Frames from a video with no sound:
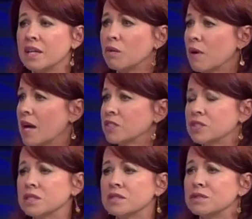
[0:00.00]

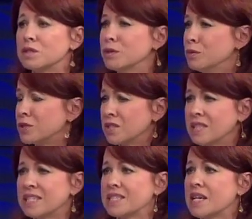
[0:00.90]
irrational, delusional
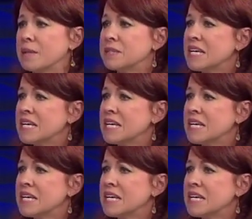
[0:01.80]
at times.